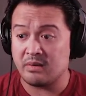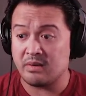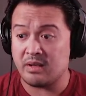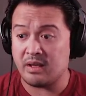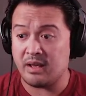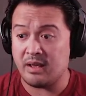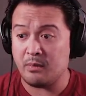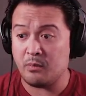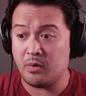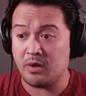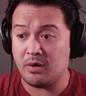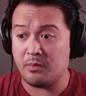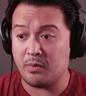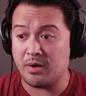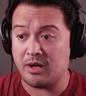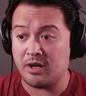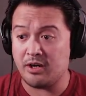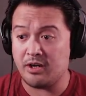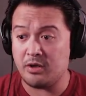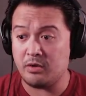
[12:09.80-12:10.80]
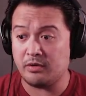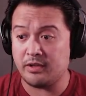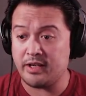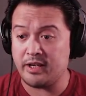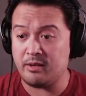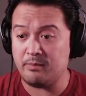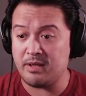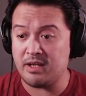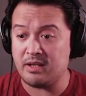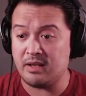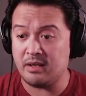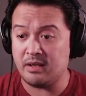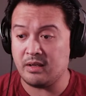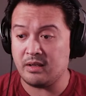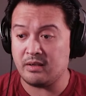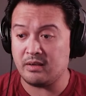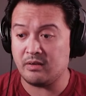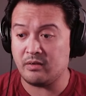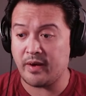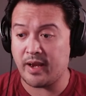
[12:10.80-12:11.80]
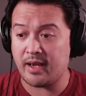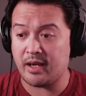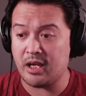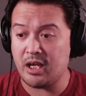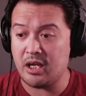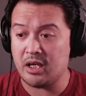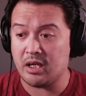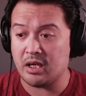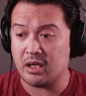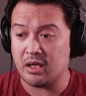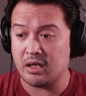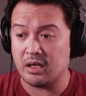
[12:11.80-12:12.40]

Okay, where where are you leading me, Granny?